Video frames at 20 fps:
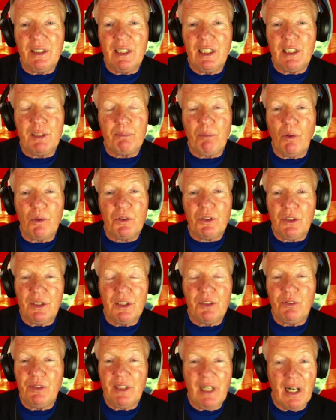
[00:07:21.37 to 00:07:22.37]
And Spoelstra
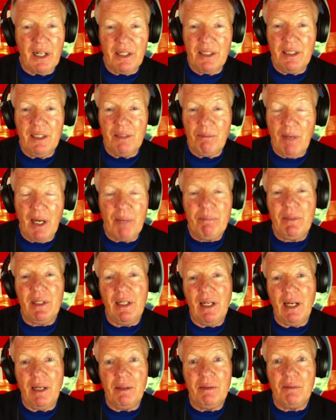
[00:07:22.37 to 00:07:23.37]
is regarded, in my
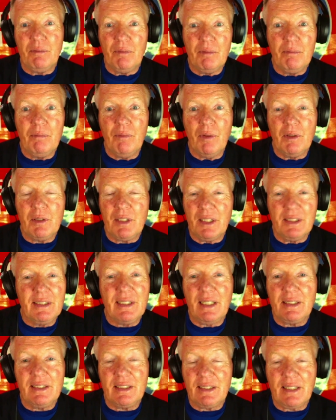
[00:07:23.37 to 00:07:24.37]
opinion,
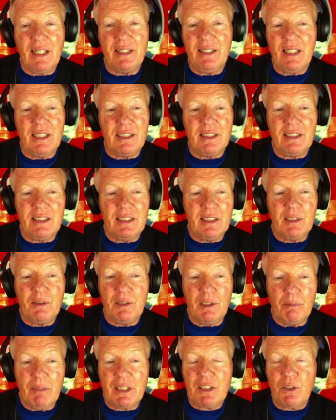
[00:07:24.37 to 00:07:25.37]
consensus, I think, is he's
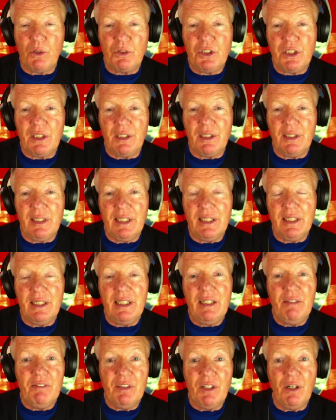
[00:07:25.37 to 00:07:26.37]
the best coach in the league,
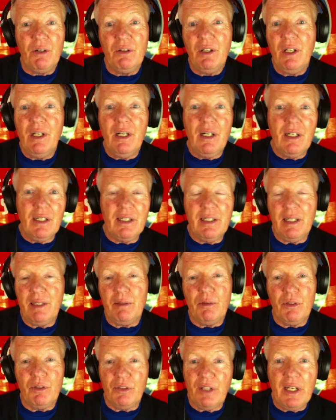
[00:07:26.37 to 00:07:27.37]
even though
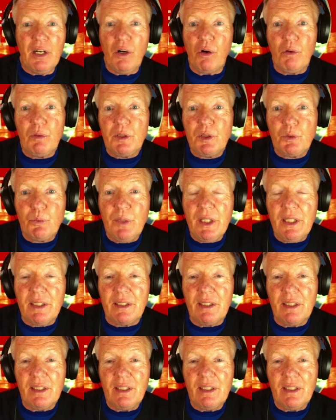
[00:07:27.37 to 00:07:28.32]
they don't always win.